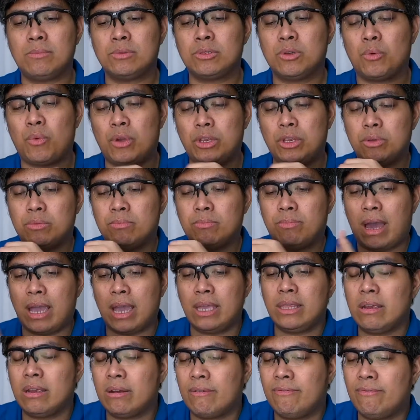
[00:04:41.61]
So when you
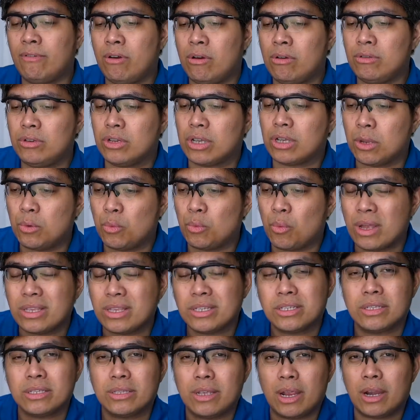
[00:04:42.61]
buy their phone, you can
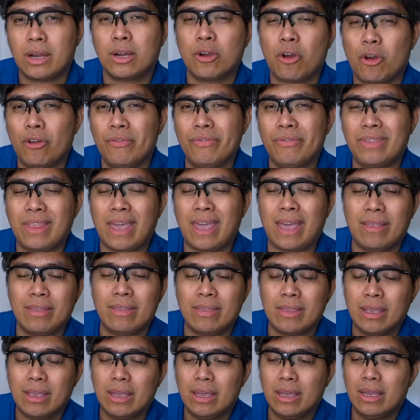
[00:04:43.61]
watch their content